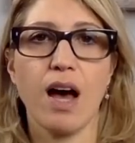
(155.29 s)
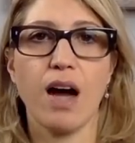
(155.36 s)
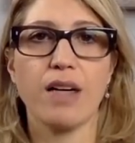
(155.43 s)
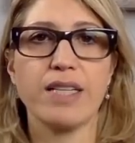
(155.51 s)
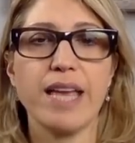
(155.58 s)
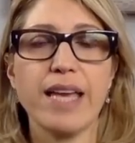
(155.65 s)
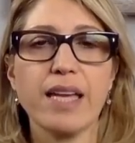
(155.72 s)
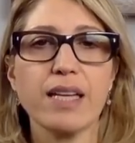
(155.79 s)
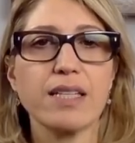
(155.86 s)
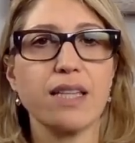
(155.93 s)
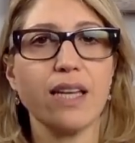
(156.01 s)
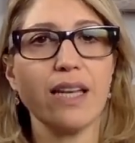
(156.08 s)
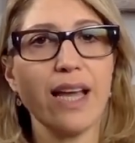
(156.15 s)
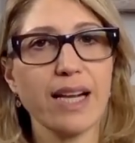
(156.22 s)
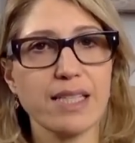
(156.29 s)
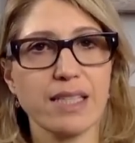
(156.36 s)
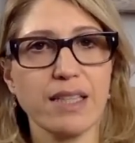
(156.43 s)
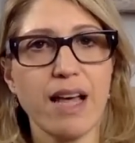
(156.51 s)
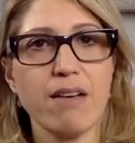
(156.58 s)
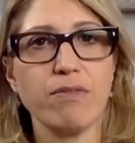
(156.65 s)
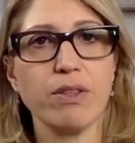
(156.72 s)
are taking it to the next
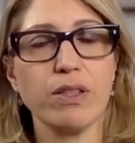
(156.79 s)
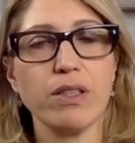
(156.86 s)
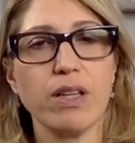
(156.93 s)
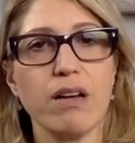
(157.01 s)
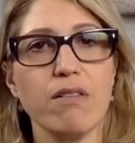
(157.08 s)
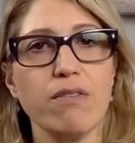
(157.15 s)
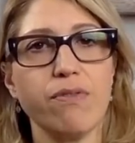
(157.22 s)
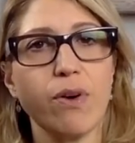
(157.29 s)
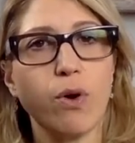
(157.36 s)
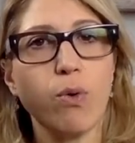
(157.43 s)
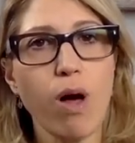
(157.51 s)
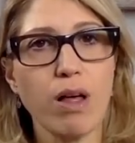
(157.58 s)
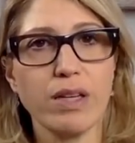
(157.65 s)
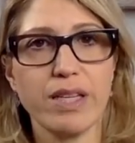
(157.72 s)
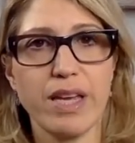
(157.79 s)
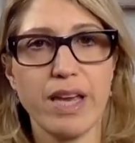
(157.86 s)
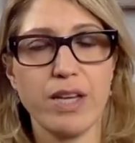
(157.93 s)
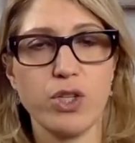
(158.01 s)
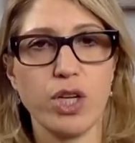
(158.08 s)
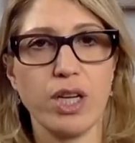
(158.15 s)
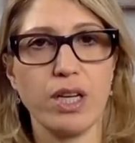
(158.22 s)
level of quality
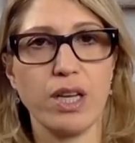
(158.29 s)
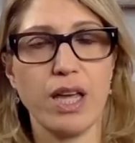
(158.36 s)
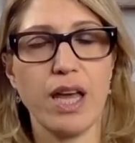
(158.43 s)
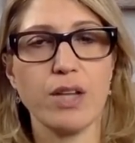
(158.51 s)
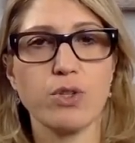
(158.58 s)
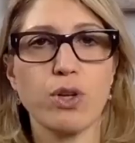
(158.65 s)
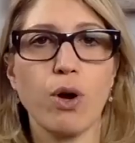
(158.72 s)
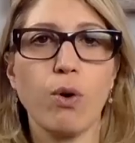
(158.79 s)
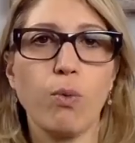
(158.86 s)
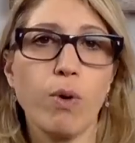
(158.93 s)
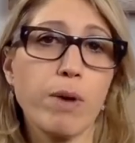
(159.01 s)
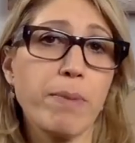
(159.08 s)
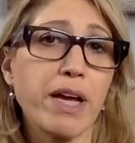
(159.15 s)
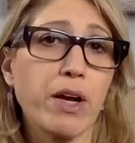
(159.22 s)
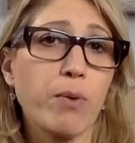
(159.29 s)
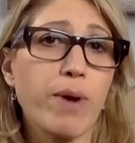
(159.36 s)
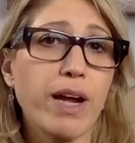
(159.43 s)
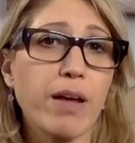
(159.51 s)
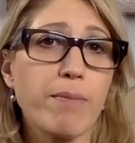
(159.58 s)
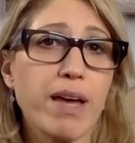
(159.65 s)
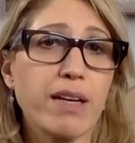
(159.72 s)
aging. And so what am I going to
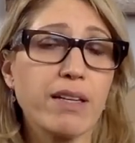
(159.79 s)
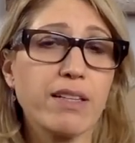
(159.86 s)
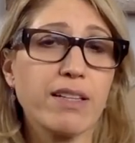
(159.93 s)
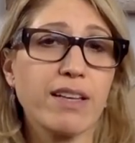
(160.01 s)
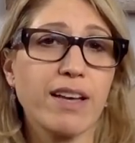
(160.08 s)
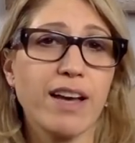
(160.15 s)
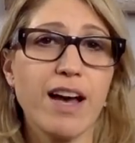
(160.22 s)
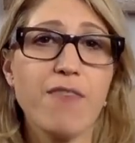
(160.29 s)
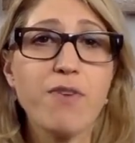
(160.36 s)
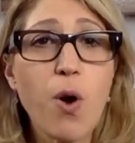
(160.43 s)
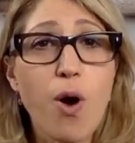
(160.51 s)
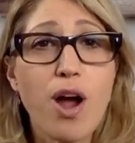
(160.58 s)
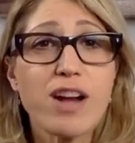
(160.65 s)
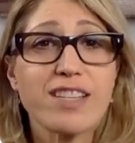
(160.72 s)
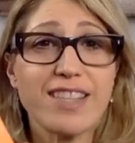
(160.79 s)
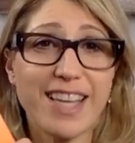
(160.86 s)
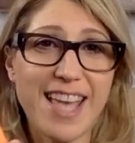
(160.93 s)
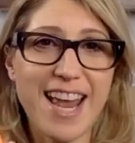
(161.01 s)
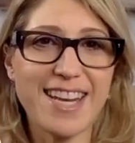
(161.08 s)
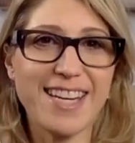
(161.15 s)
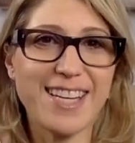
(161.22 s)
recommend? Of course, the
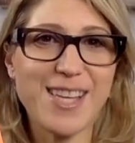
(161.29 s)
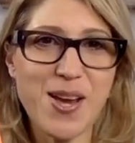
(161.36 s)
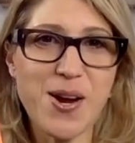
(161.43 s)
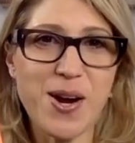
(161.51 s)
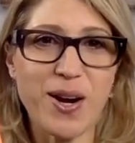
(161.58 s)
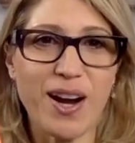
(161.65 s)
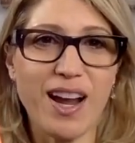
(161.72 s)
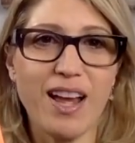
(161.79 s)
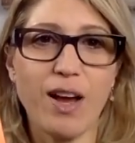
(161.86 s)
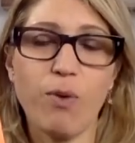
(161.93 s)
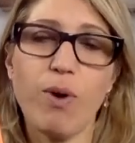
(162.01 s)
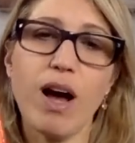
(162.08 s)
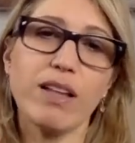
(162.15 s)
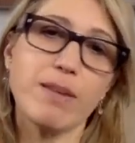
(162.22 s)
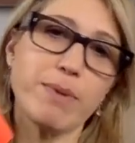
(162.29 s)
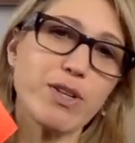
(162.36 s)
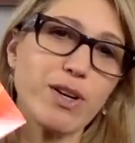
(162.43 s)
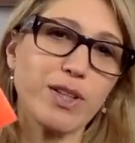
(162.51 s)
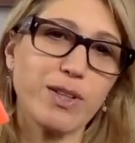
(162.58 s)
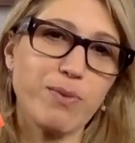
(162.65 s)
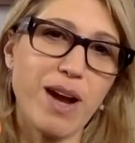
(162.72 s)
Candida Cure. Well, let me
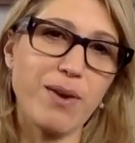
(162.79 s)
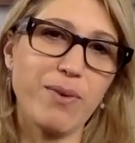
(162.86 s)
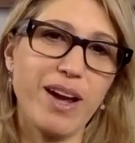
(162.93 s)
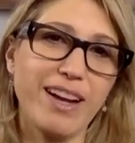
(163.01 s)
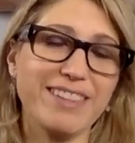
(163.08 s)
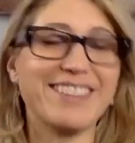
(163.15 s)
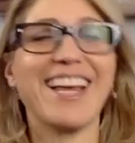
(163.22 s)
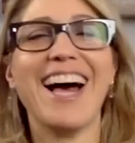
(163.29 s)
turn it the right way.